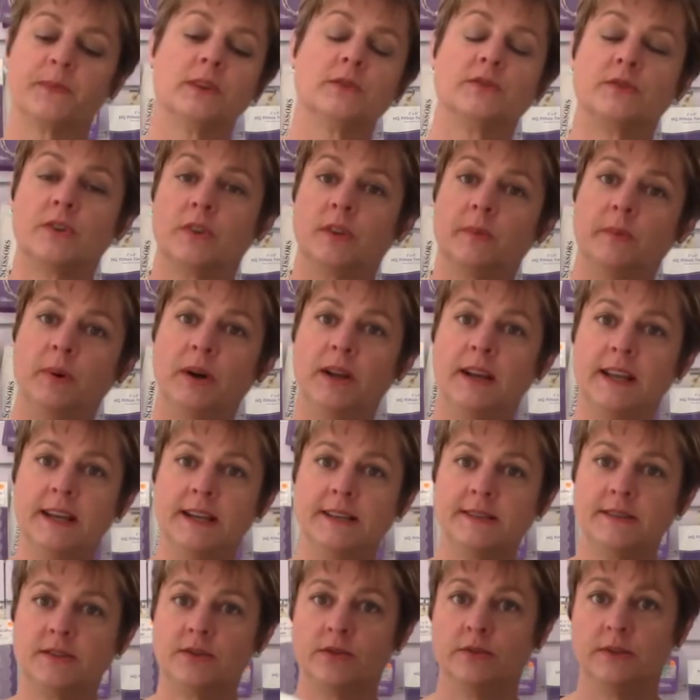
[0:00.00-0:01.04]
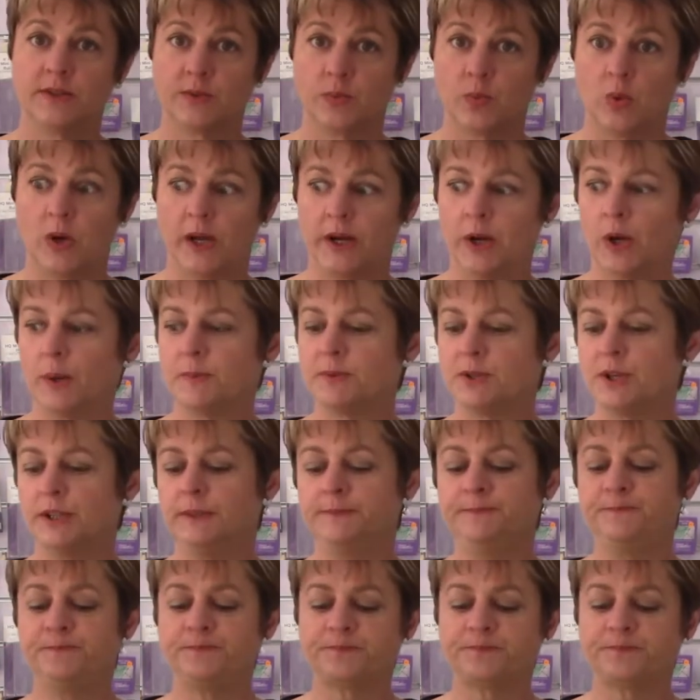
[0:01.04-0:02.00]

So the polyester is one option,